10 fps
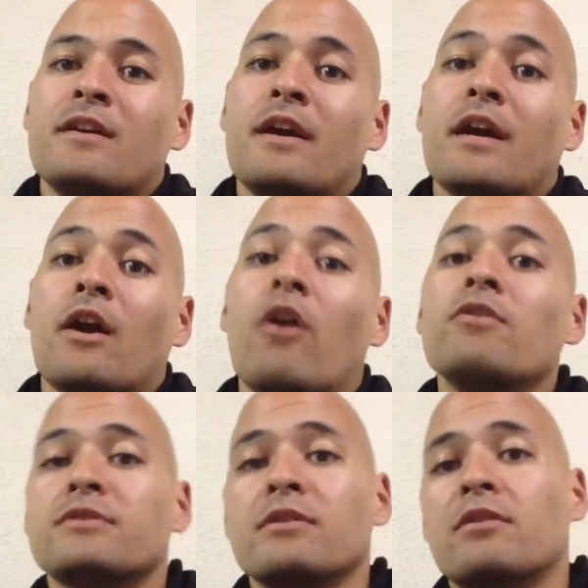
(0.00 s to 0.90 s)
And
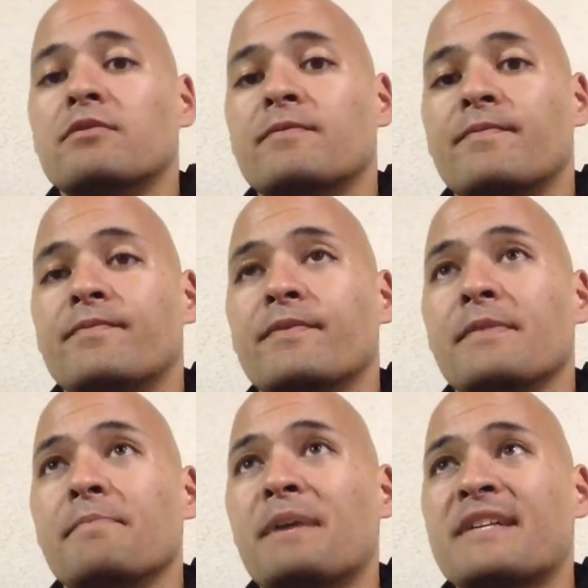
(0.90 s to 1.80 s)
also,
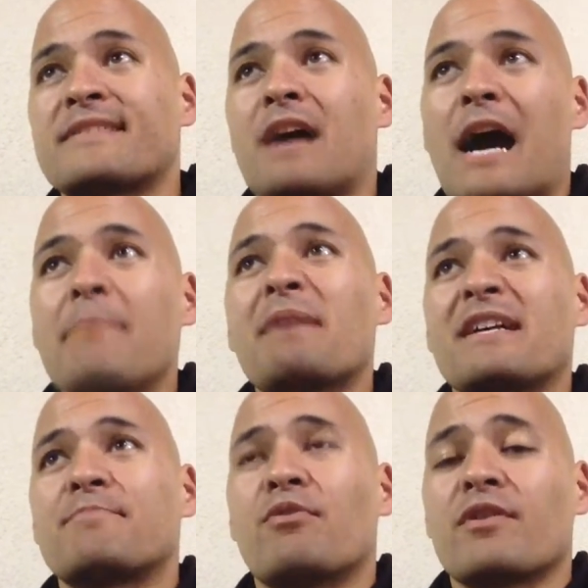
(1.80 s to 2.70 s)
mixed combat
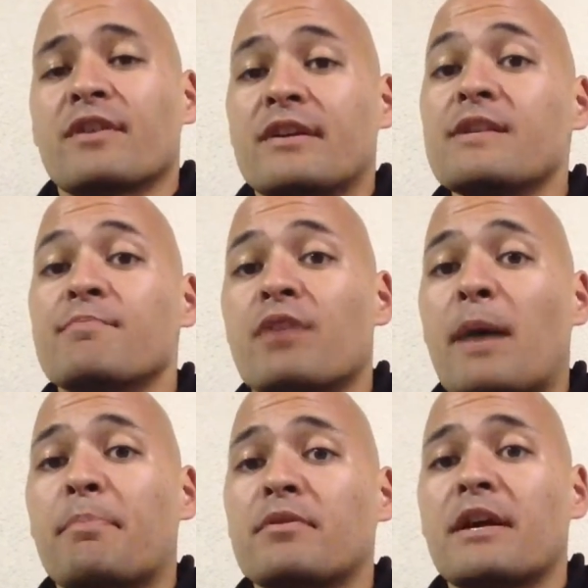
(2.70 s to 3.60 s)
sport is a
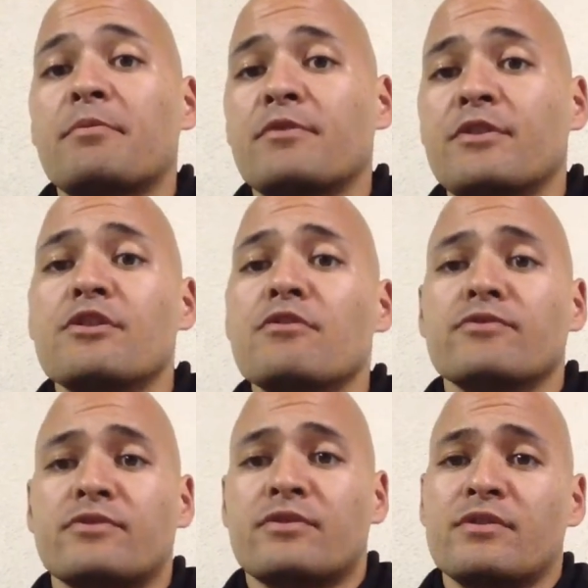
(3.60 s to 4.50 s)
proper label you
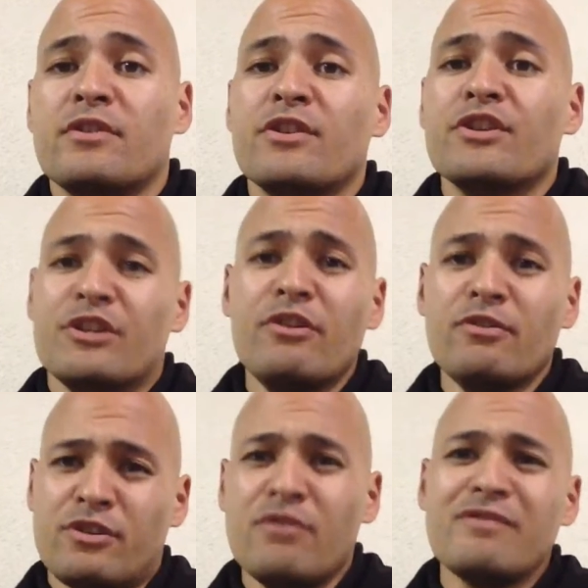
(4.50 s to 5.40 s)
use. You
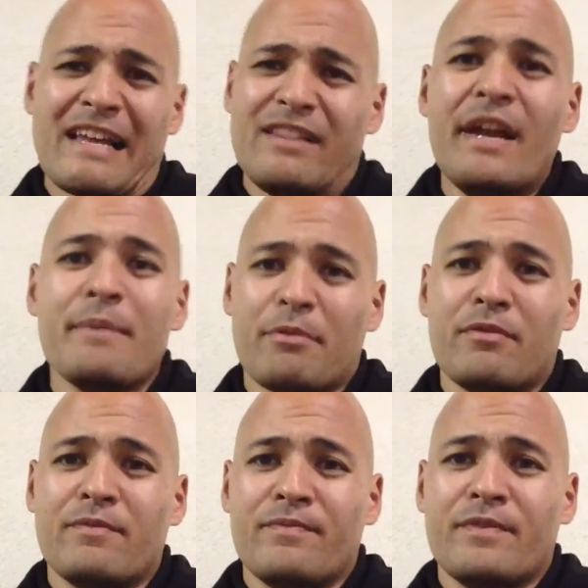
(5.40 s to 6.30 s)
could choose that label
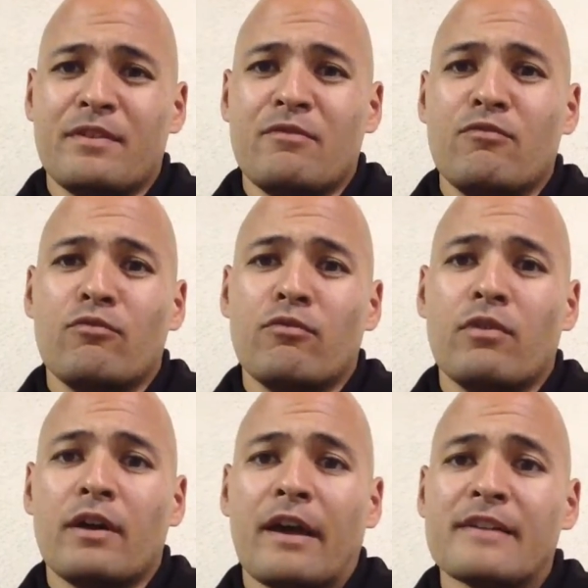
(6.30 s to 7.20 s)

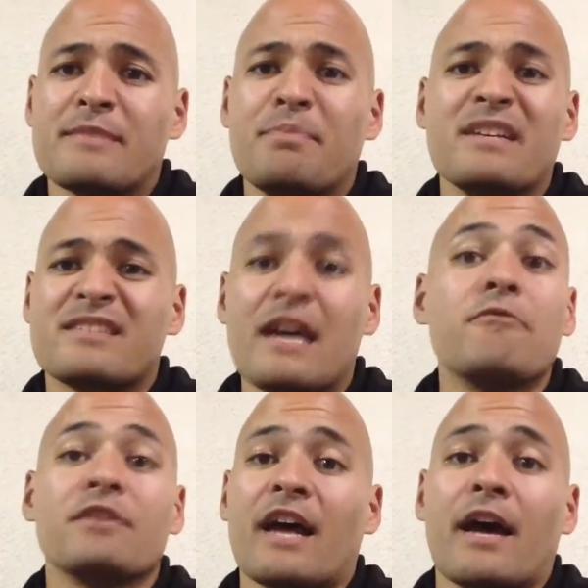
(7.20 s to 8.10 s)
as being
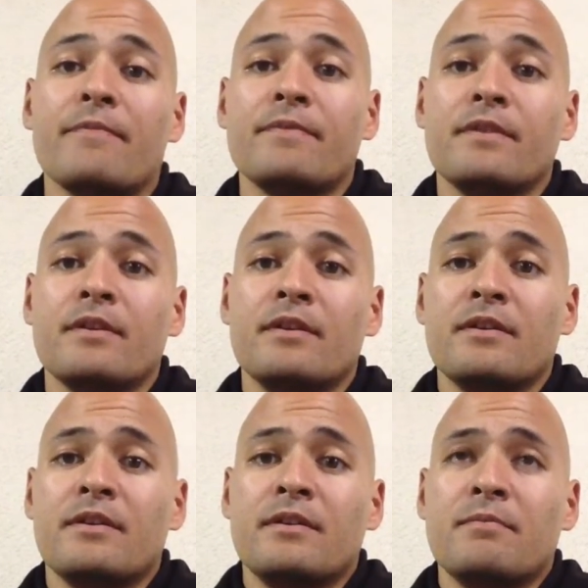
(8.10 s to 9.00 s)
said with that.
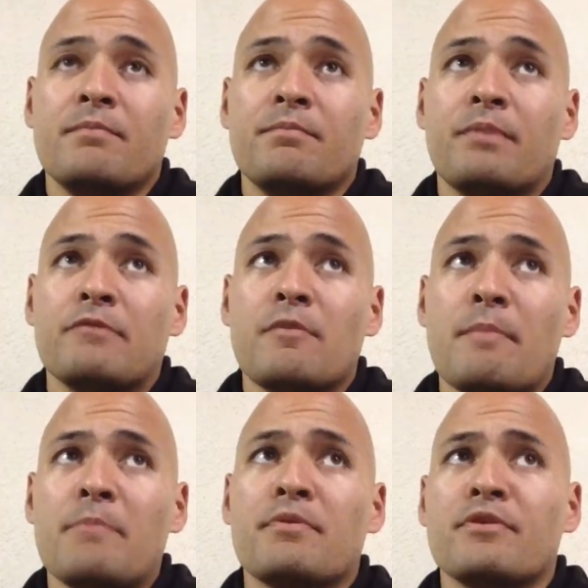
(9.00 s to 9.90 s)
But
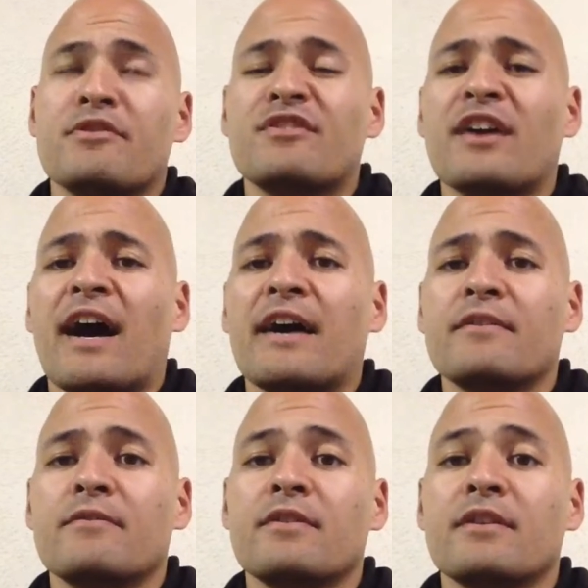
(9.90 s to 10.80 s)
remember,
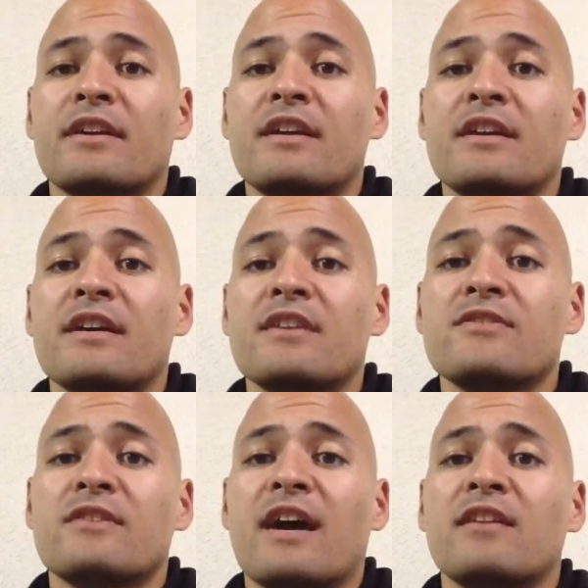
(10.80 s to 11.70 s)
key
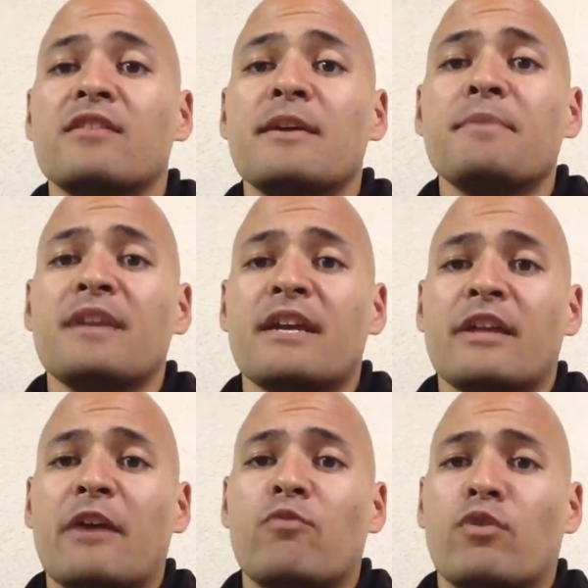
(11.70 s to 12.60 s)
is you gotta eliminate
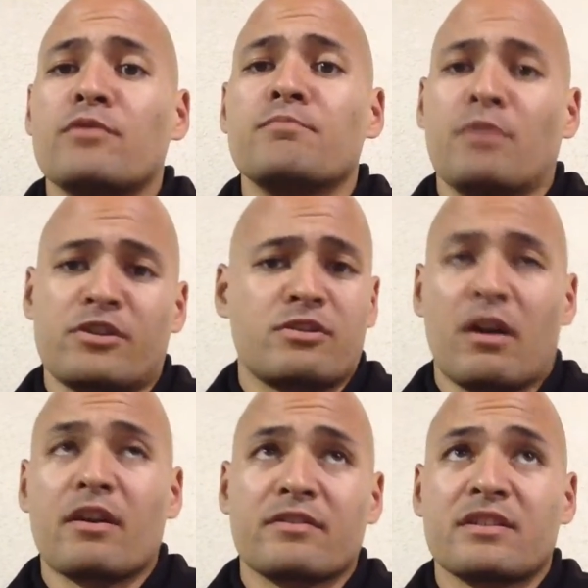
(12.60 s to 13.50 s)
that word martial
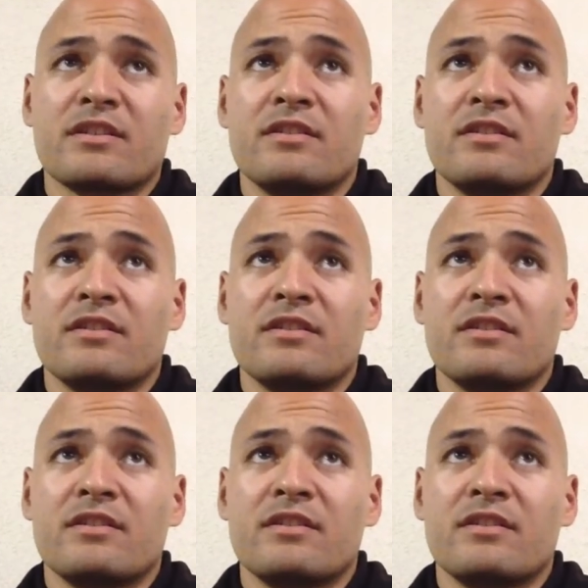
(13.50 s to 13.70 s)
arts.